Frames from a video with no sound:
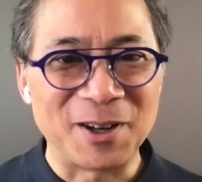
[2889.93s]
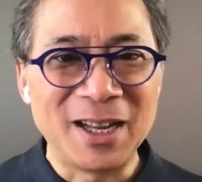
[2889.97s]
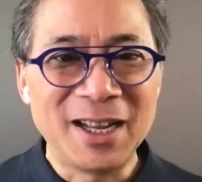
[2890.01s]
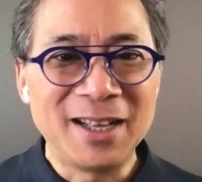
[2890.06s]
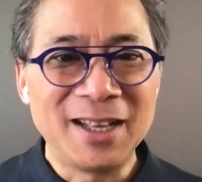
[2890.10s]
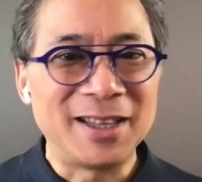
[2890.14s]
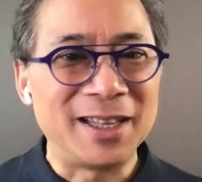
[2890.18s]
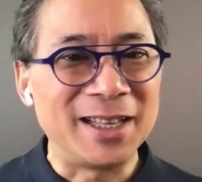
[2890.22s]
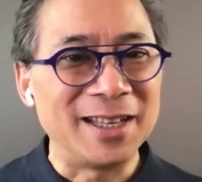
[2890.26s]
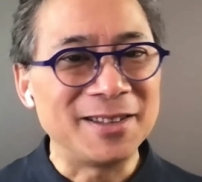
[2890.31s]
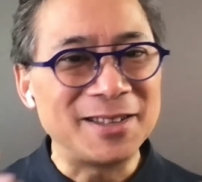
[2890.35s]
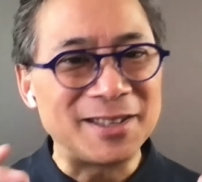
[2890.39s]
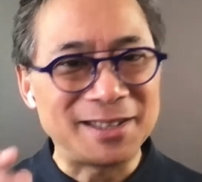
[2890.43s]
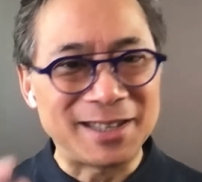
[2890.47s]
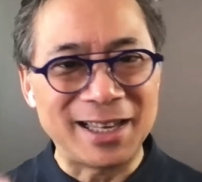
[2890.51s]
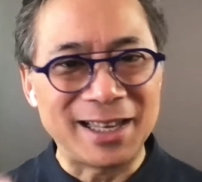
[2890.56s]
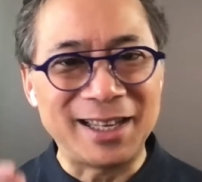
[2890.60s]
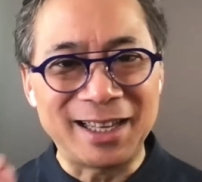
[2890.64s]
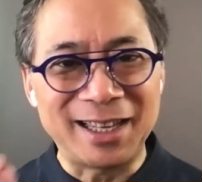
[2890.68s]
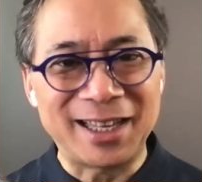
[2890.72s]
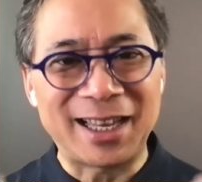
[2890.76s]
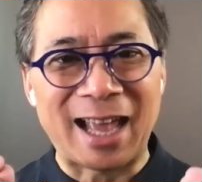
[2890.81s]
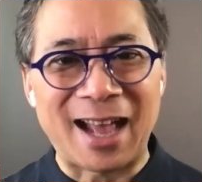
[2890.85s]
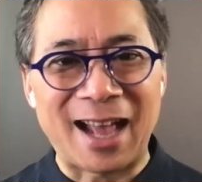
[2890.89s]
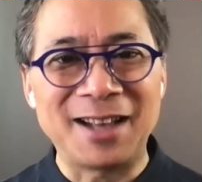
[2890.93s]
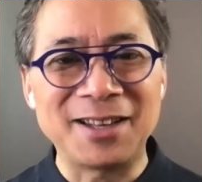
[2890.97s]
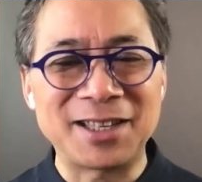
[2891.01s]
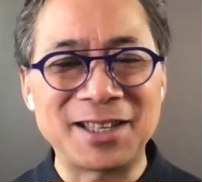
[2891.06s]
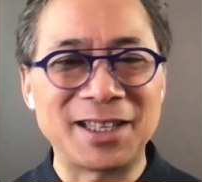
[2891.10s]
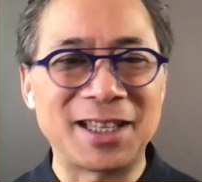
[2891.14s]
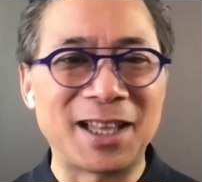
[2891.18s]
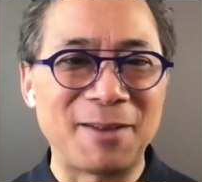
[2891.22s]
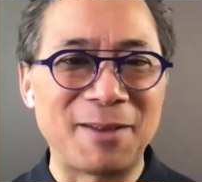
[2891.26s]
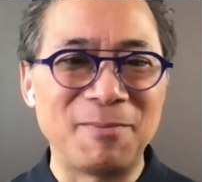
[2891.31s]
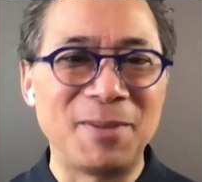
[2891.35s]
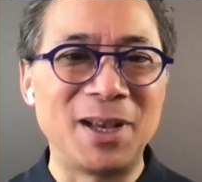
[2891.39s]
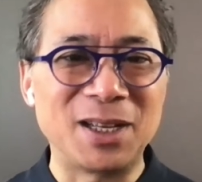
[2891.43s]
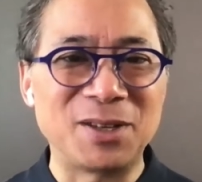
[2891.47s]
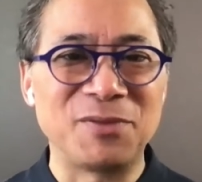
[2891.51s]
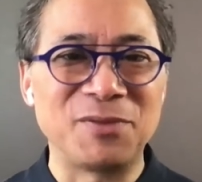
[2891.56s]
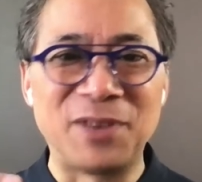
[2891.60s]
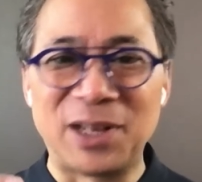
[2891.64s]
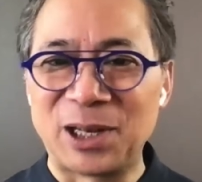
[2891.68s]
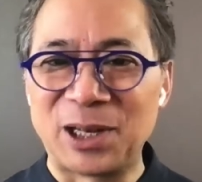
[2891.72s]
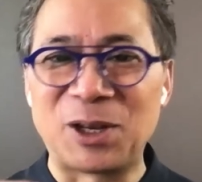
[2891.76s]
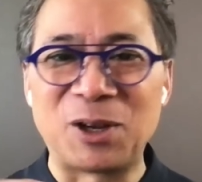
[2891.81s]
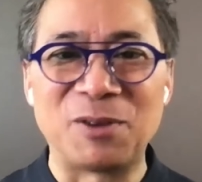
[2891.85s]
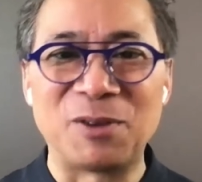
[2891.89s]
The acetic acid that makes
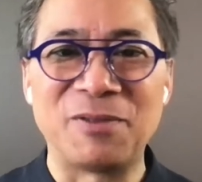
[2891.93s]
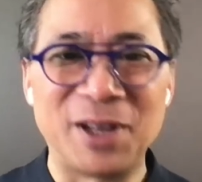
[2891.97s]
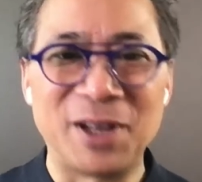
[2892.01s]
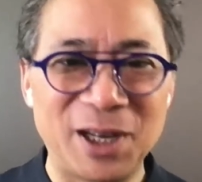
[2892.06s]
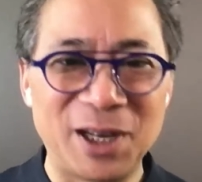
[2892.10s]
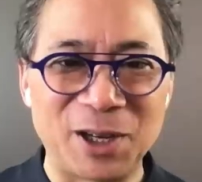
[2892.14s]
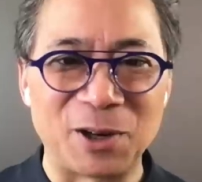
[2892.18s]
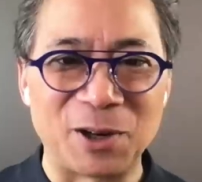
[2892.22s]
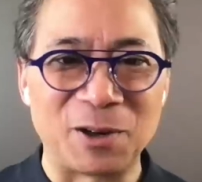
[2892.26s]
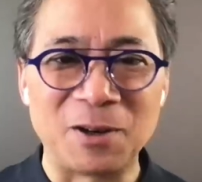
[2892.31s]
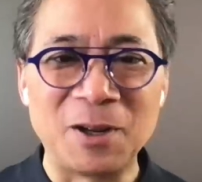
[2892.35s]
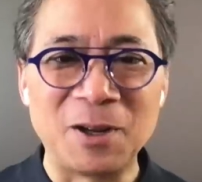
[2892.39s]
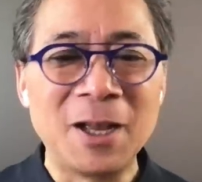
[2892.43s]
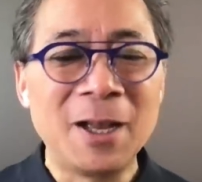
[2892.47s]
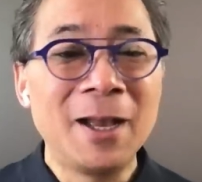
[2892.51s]
vinegar